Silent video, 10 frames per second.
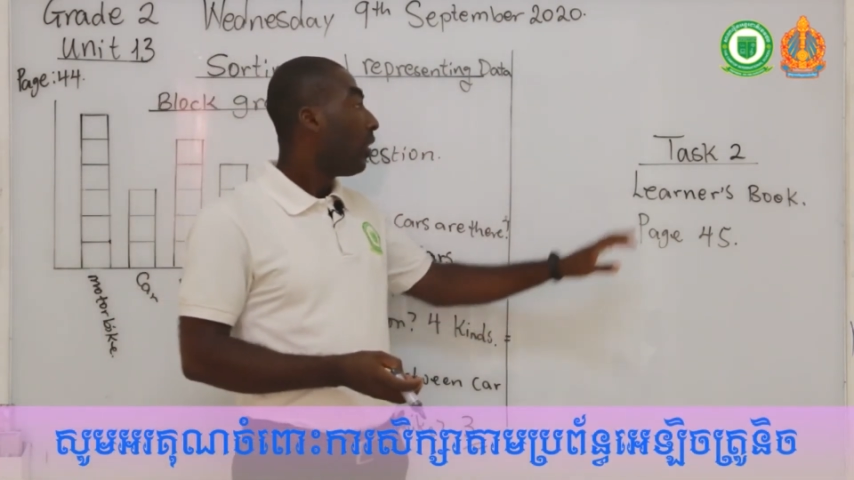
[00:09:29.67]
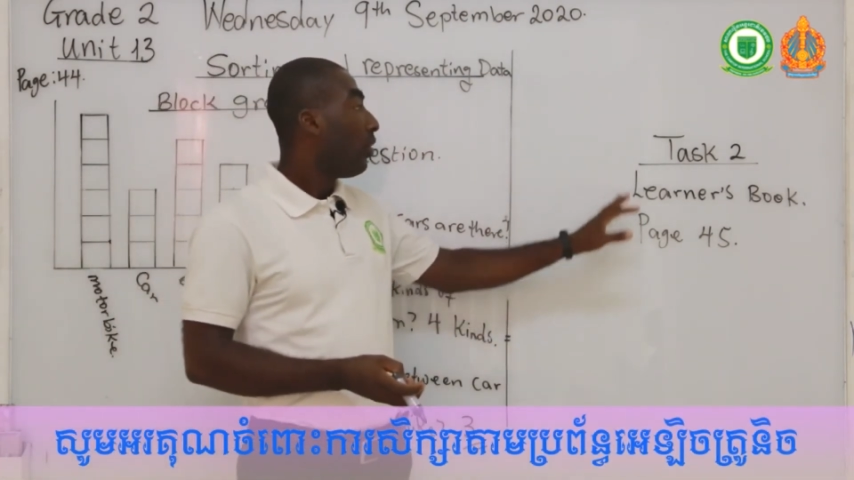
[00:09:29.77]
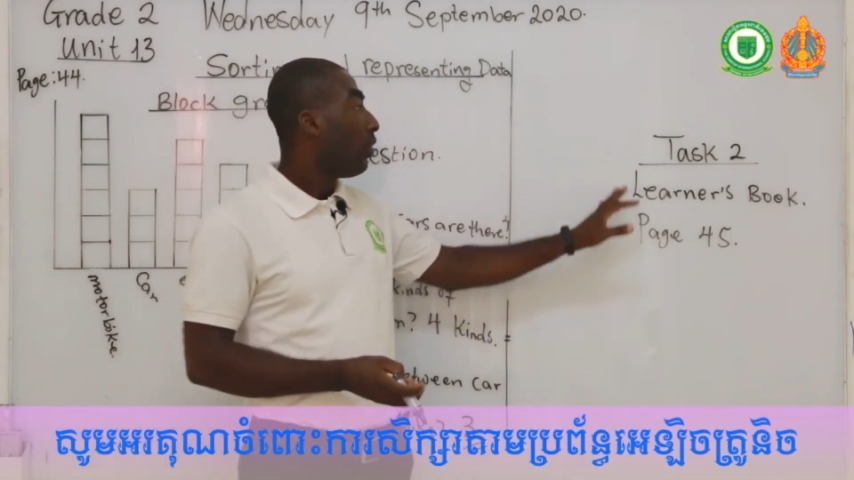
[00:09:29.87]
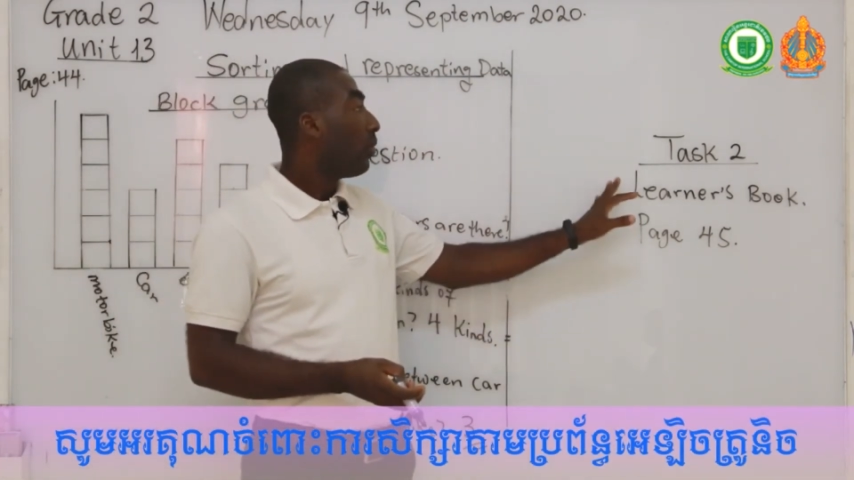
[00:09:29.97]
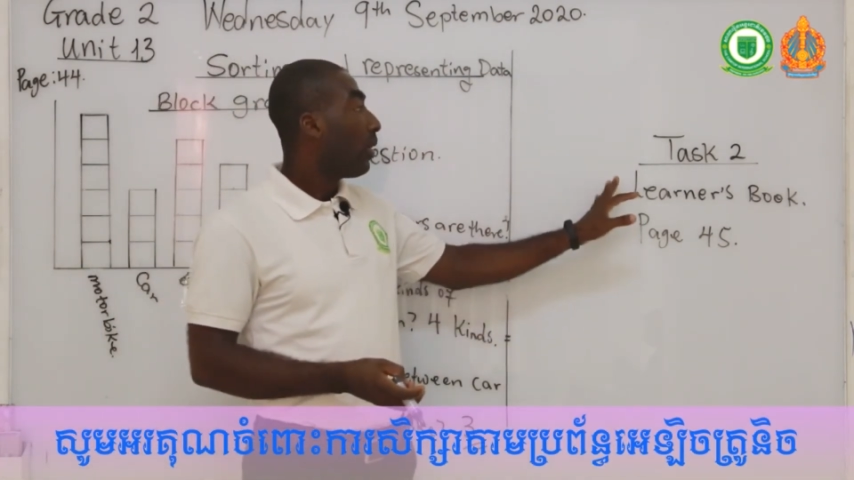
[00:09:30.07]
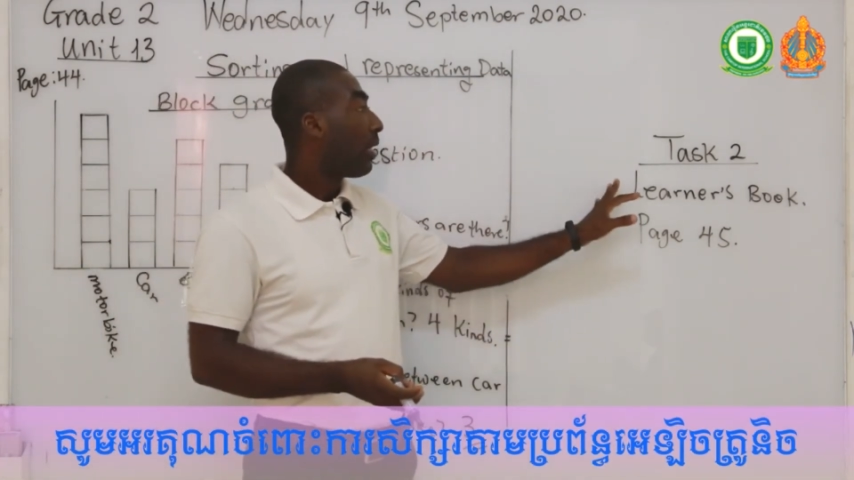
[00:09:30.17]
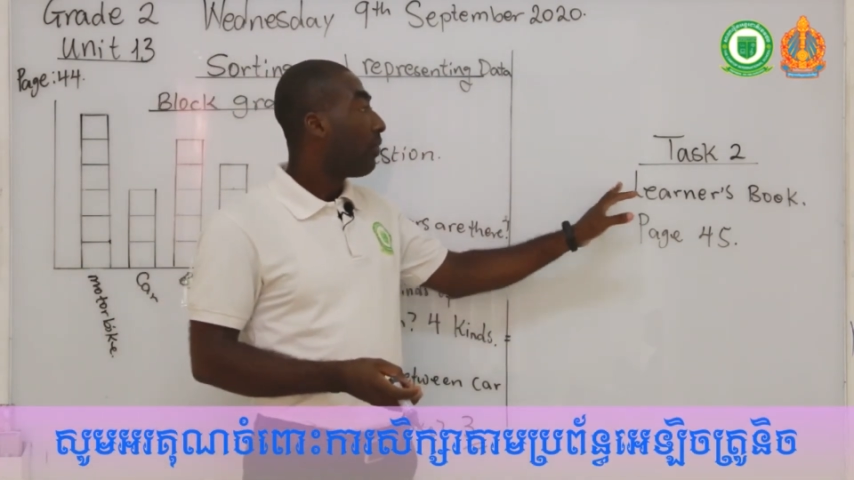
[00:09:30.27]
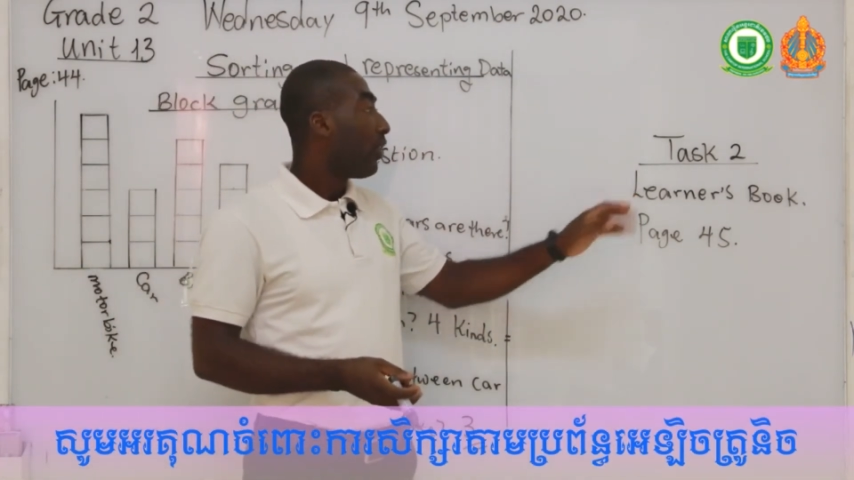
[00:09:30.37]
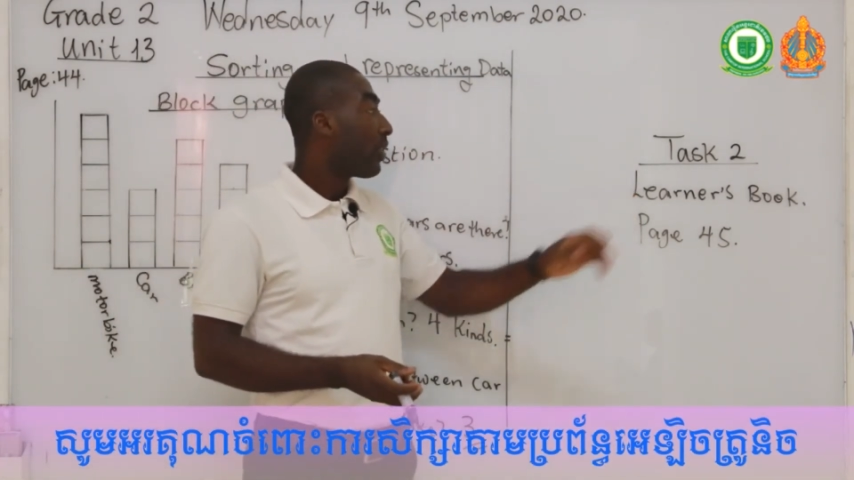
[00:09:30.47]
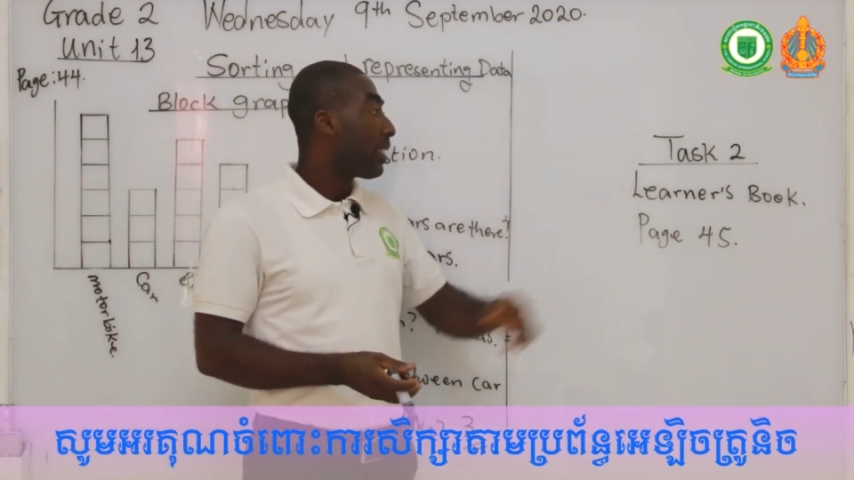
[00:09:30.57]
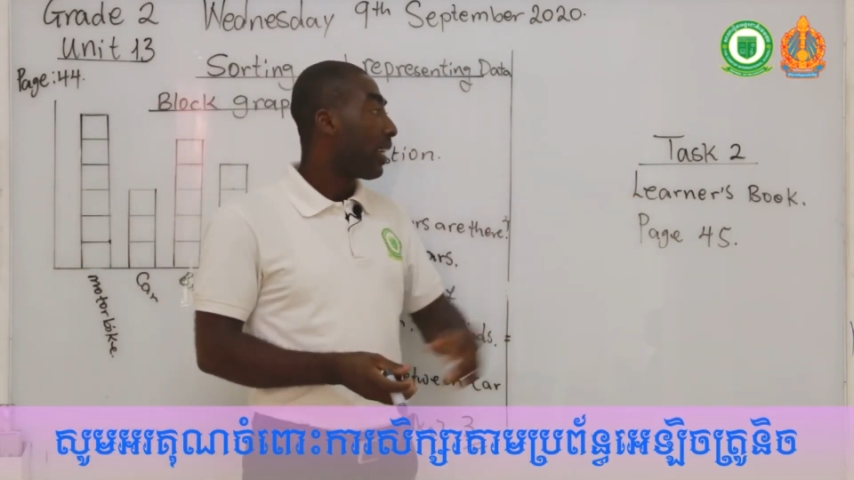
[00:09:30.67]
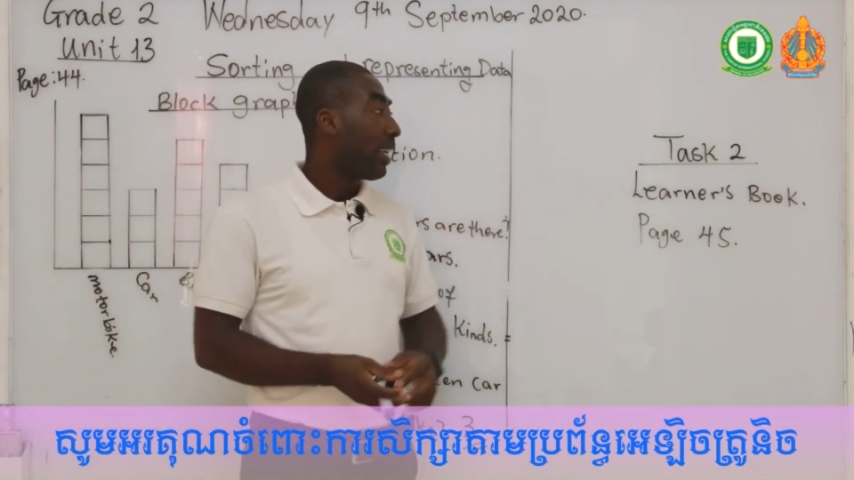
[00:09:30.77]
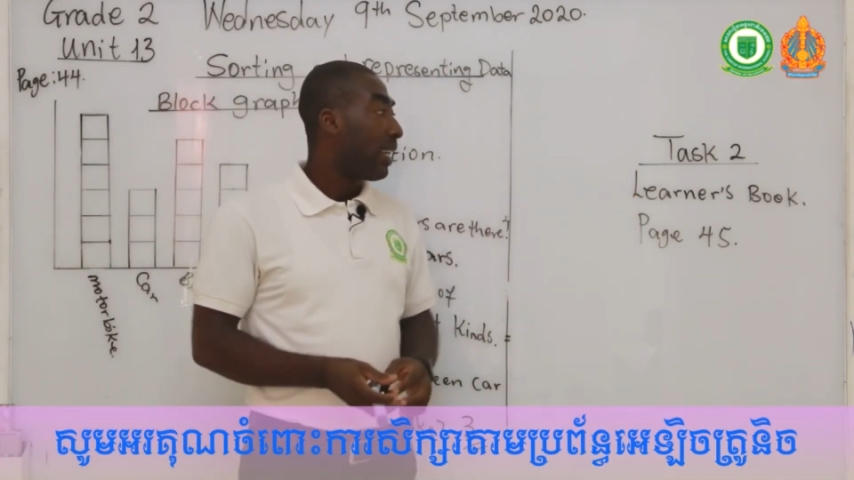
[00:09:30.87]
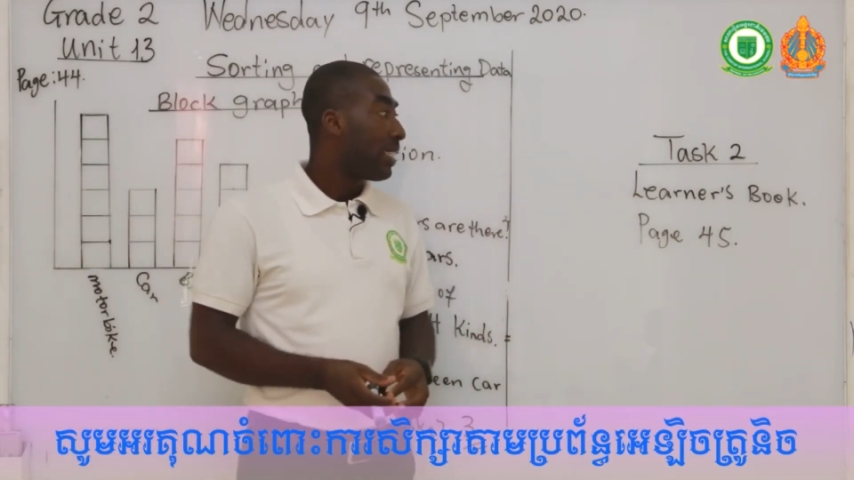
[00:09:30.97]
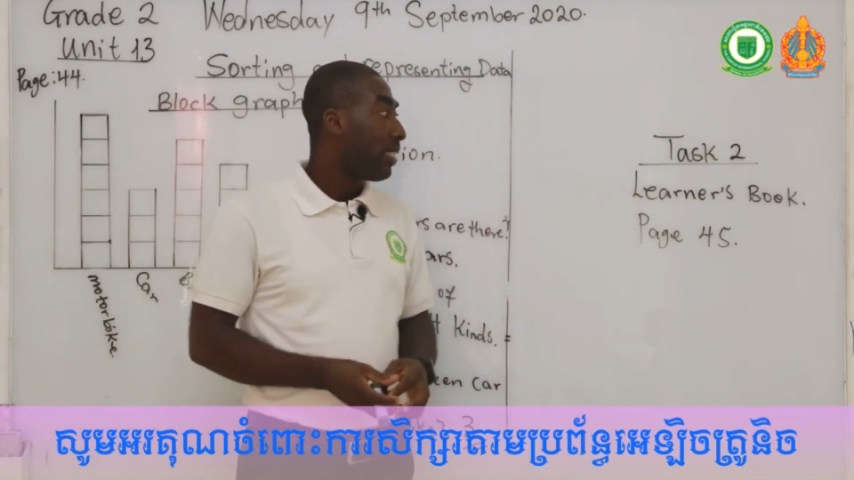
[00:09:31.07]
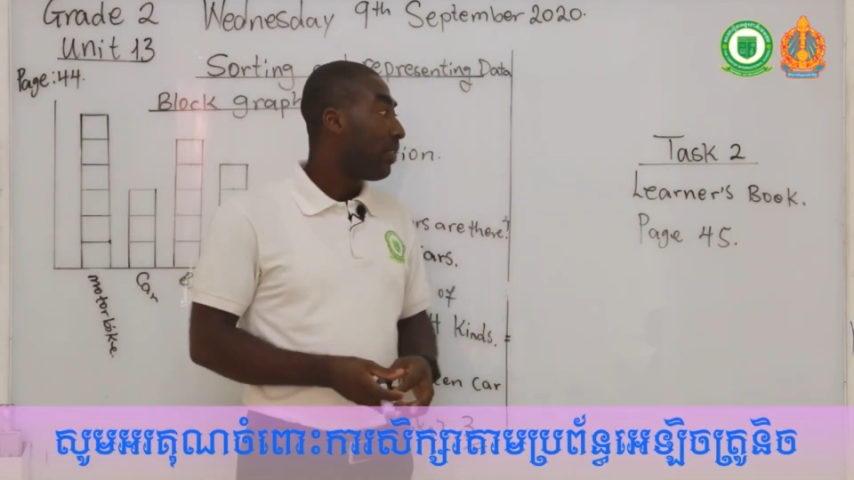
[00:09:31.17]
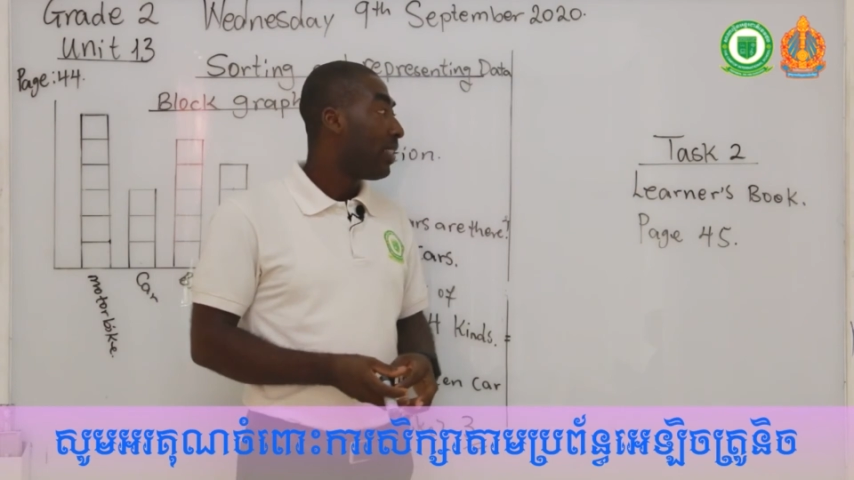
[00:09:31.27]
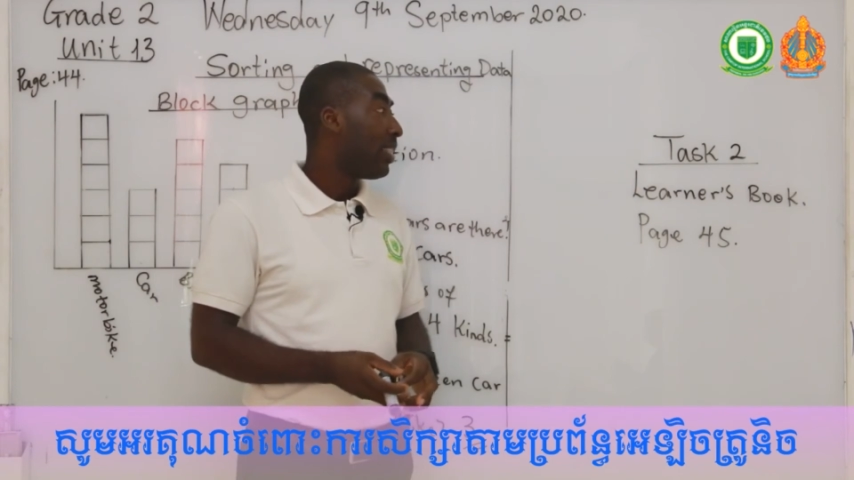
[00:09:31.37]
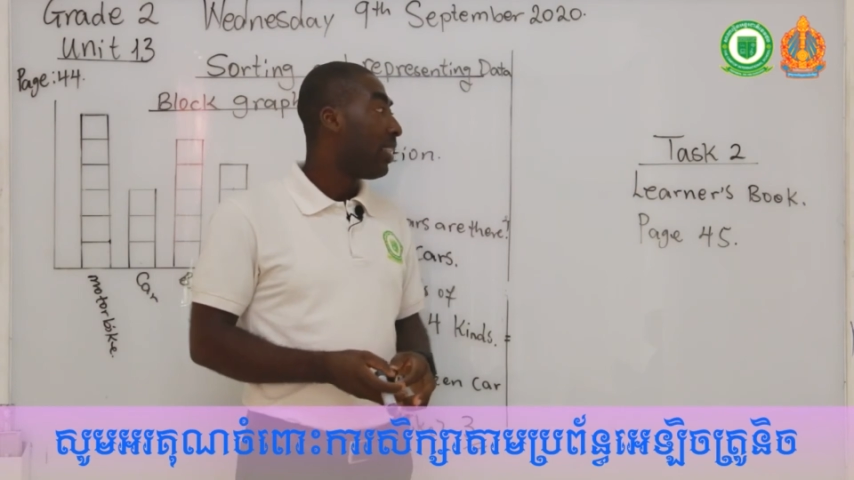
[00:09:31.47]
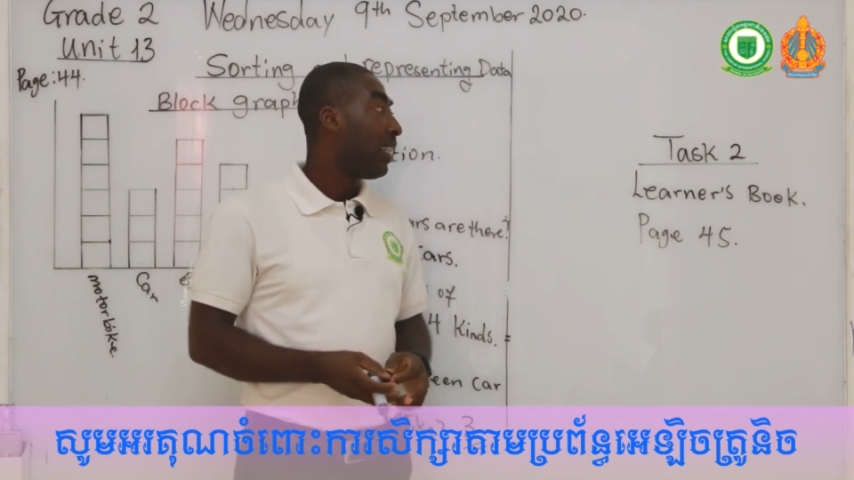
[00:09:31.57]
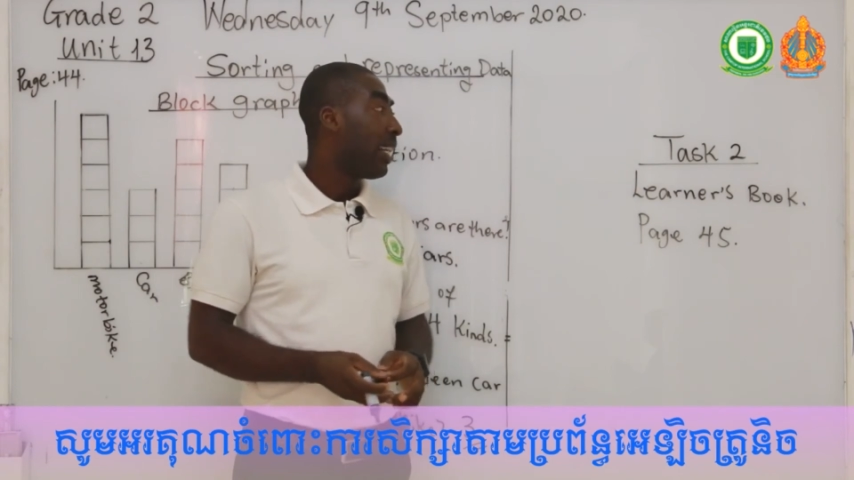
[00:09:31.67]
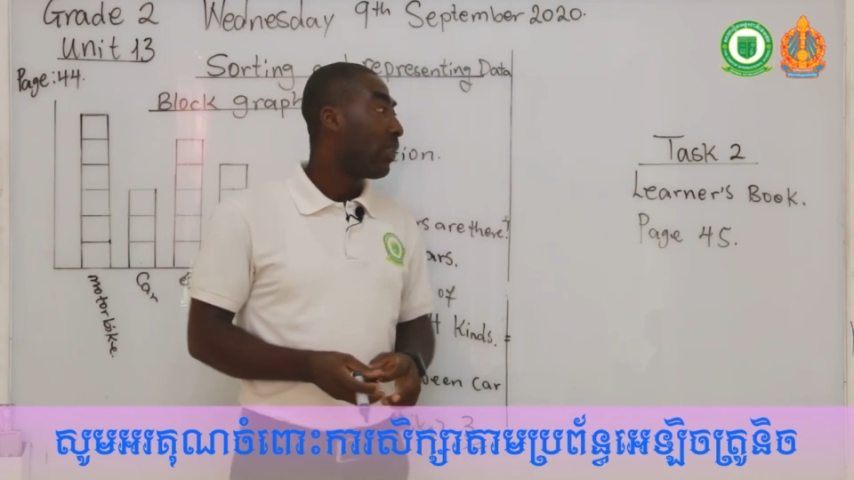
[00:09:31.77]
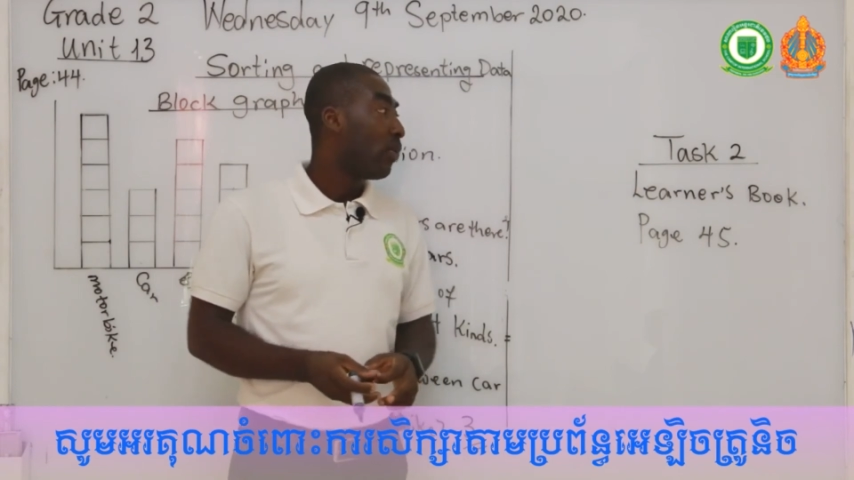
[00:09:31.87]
You have your second activity that